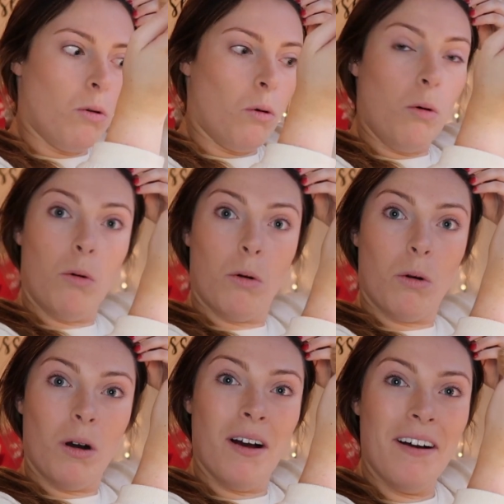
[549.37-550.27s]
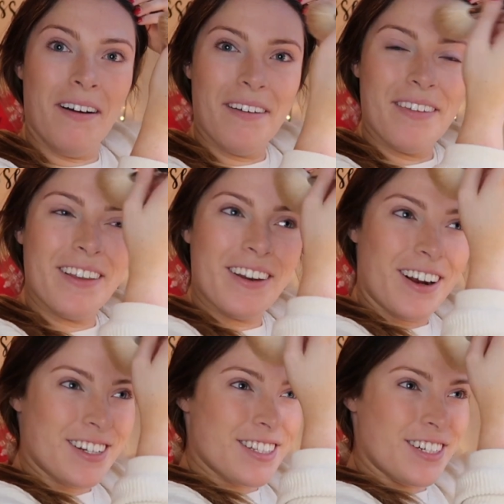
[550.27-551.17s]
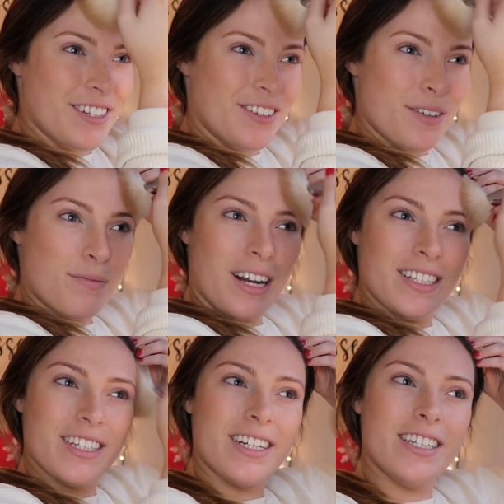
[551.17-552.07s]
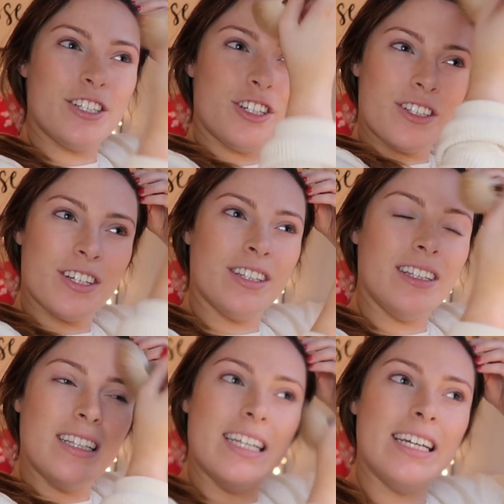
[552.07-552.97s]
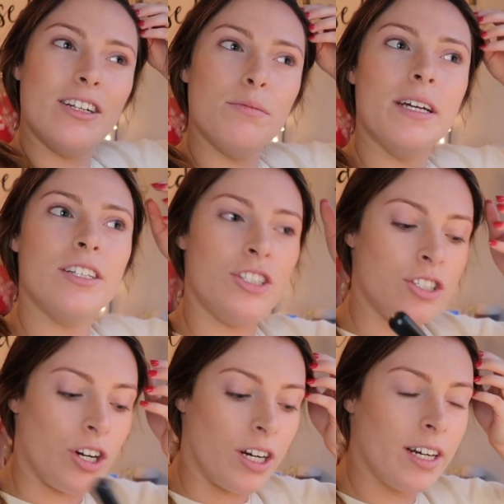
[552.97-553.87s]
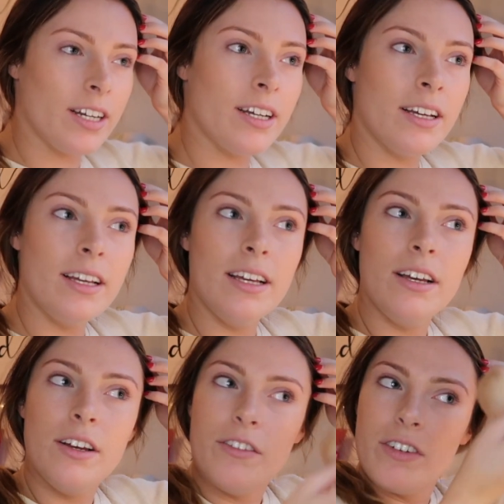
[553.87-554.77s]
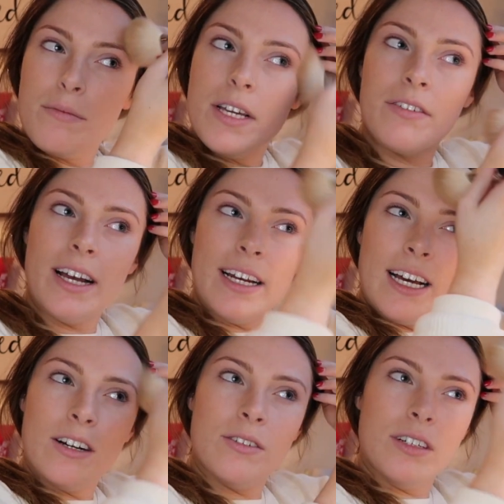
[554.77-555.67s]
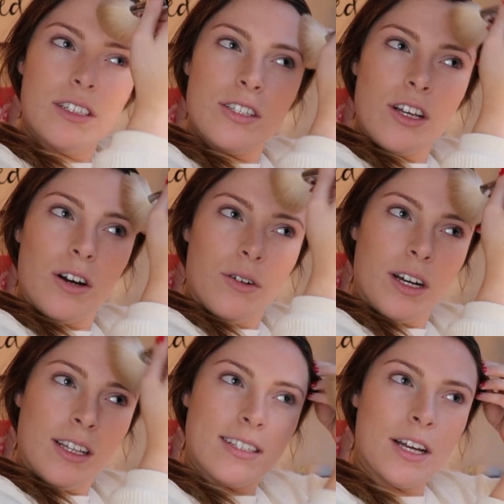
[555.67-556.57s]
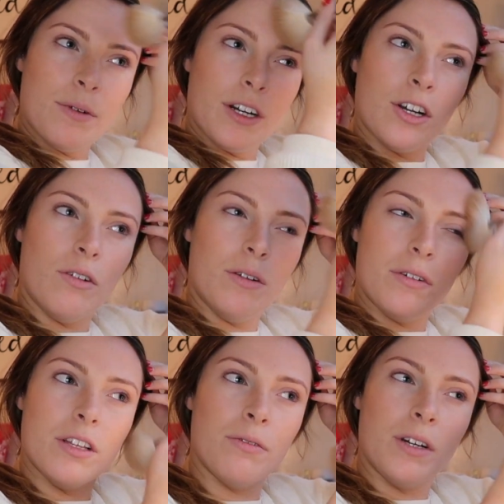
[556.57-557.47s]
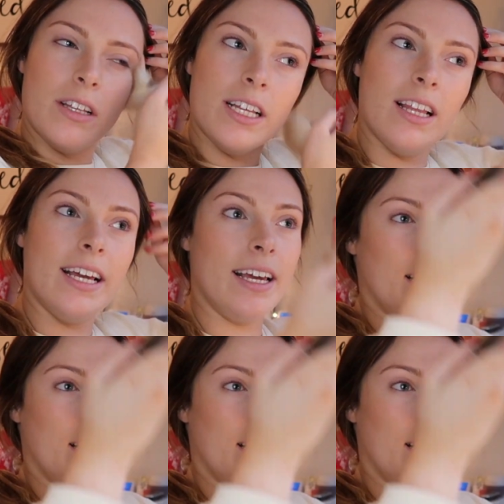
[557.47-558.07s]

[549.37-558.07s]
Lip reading: ooh, the NARS Laguna bronzer is just a little bit dark for me right now. So unless I were to go in with a really light